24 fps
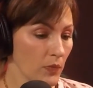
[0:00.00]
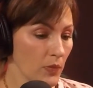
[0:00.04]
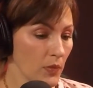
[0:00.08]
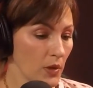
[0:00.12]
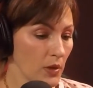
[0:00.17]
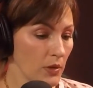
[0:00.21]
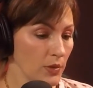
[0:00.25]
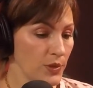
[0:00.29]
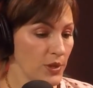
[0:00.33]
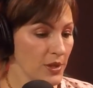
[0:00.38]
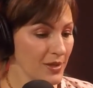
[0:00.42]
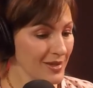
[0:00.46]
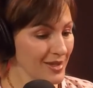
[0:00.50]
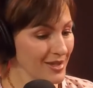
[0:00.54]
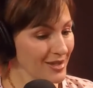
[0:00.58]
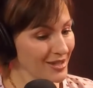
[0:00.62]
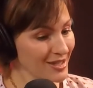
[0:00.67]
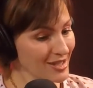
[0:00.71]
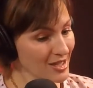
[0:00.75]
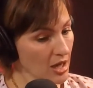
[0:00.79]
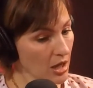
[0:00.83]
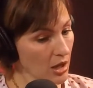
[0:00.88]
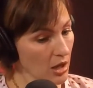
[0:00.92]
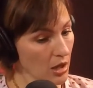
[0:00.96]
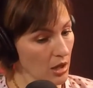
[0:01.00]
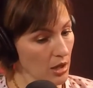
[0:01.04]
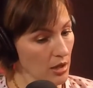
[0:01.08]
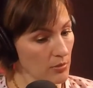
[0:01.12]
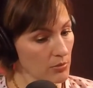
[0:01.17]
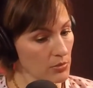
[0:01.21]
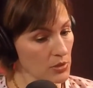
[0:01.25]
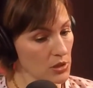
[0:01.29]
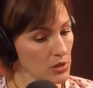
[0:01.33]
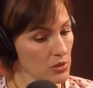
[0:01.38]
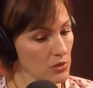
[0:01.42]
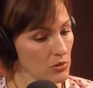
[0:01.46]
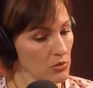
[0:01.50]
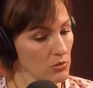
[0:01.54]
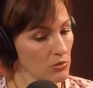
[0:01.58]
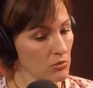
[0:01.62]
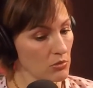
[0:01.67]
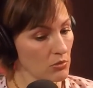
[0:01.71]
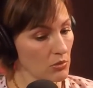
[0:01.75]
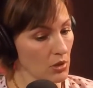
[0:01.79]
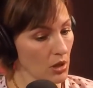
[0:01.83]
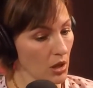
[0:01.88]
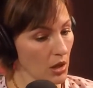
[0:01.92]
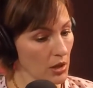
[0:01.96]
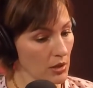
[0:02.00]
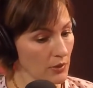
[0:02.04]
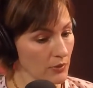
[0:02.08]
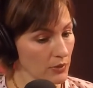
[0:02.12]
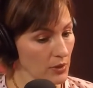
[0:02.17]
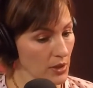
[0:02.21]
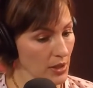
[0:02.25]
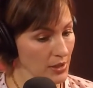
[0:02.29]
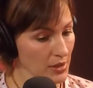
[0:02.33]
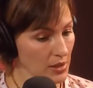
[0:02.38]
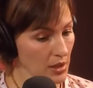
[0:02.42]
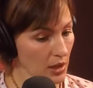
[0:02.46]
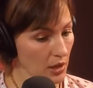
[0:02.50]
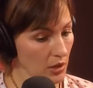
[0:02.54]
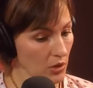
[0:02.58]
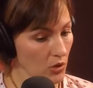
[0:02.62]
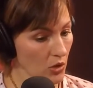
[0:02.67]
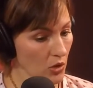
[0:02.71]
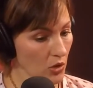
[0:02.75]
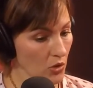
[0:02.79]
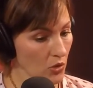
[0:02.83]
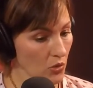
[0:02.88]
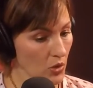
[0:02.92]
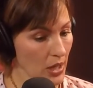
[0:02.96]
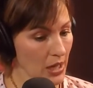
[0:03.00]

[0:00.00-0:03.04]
this is time to kind of let that go.